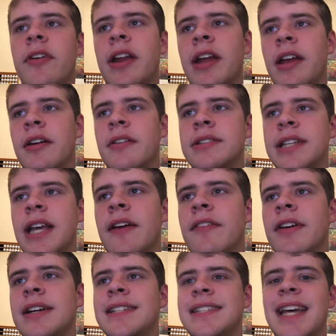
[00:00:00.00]
videos
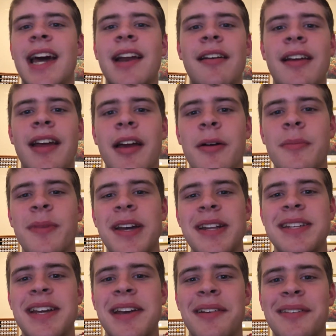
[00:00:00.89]
every Saturday on
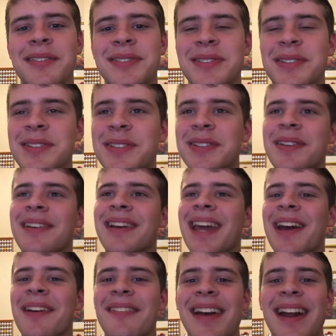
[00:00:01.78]
my channel. So
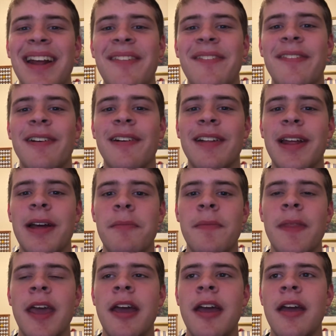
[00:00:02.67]
get ready for
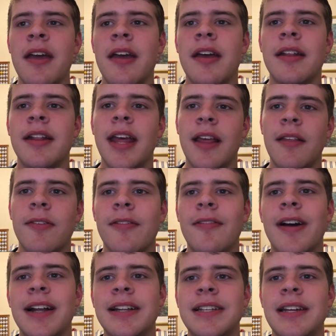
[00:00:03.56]
them. Thanks
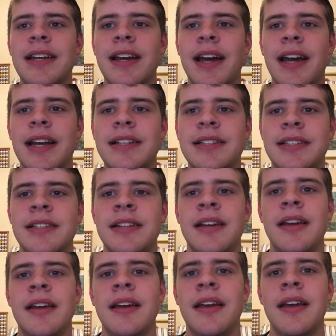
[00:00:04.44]
for watching guys
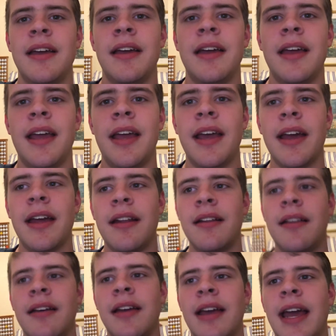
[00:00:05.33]

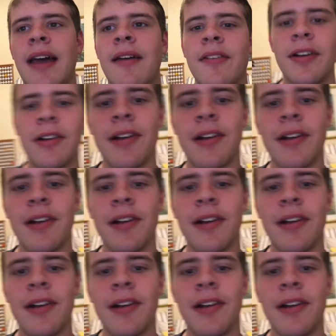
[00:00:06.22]
and have a